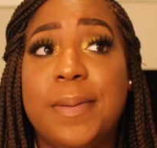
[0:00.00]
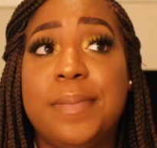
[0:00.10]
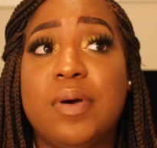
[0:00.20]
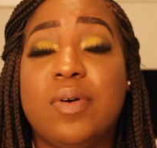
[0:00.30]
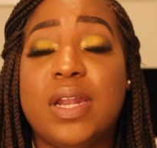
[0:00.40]

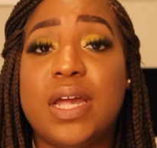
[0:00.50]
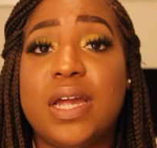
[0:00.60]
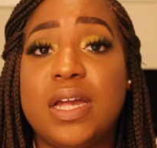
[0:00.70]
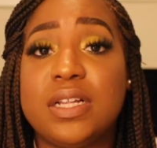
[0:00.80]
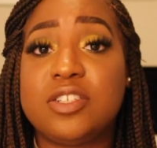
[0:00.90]
but when
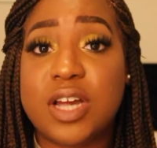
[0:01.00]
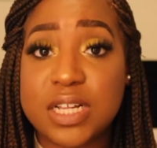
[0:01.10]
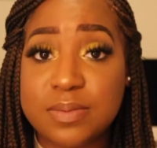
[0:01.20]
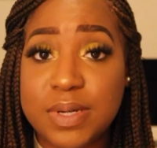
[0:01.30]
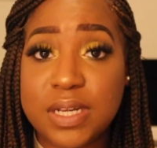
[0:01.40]
they
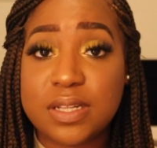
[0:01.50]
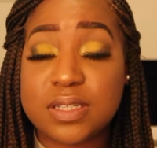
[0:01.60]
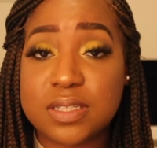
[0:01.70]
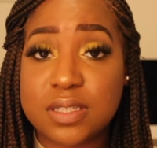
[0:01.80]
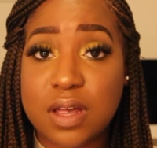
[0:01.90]
checked me
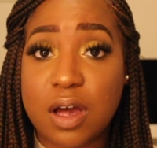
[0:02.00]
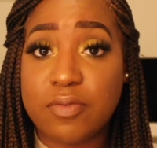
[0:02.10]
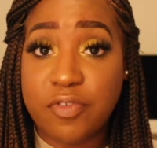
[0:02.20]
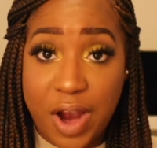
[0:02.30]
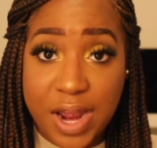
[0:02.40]

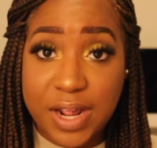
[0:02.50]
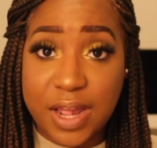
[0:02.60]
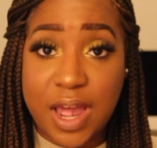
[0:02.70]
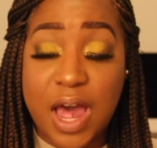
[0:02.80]
on Friday,